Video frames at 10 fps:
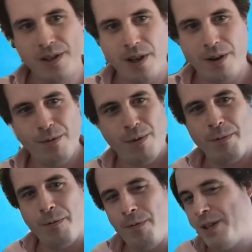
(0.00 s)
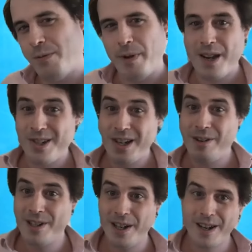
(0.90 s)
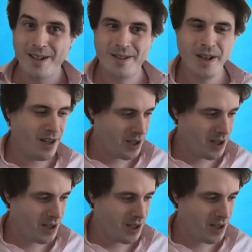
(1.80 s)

so from things from engineering tickets